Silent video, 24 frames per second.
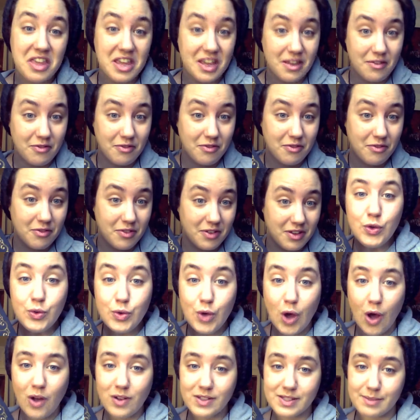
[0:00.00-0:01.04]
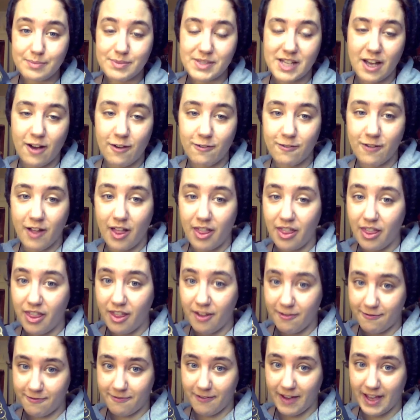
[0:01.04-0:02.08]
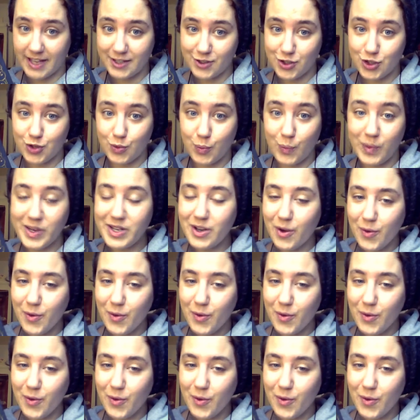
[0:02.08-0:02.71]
thief who calls himself the Fetch.